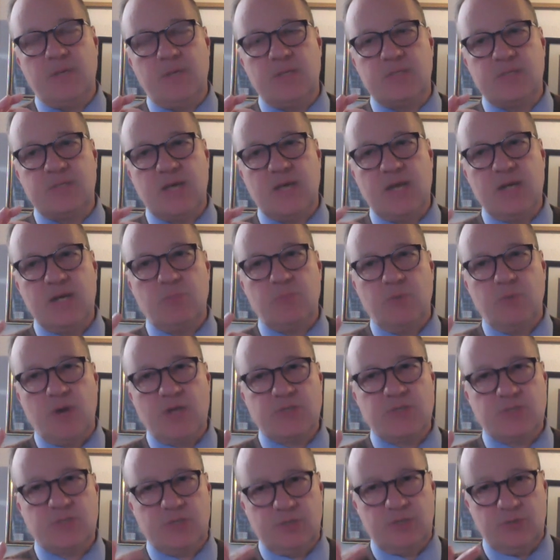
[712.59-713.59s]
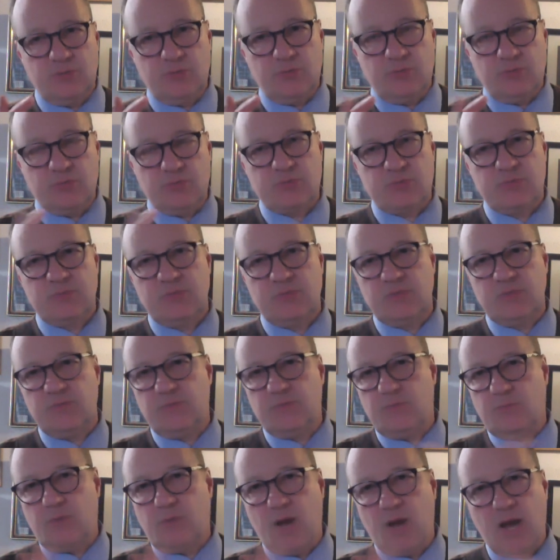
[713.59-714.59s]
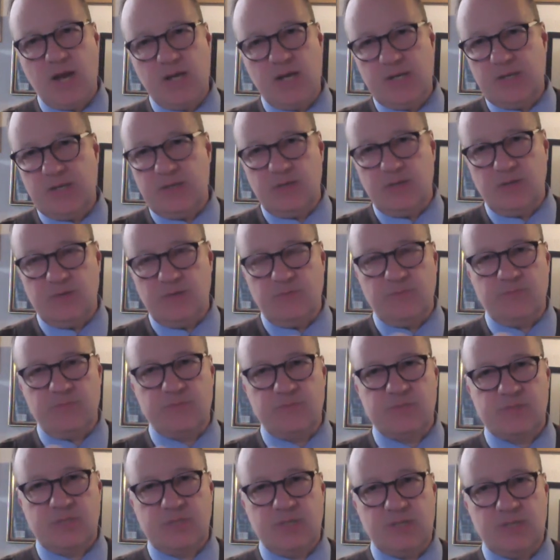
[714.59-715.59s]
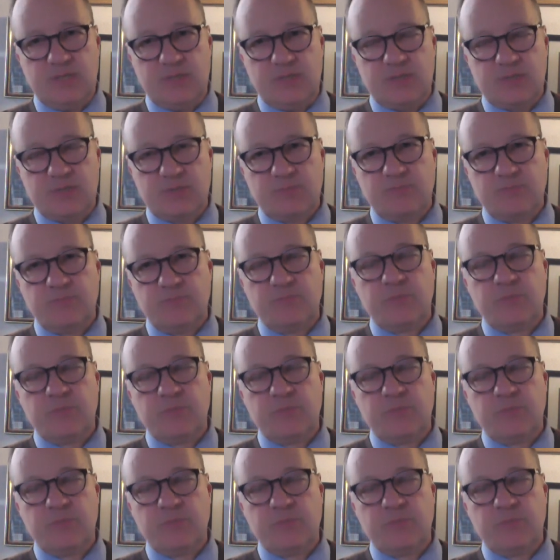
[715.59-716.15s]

Italian prosecutors in a variety of cities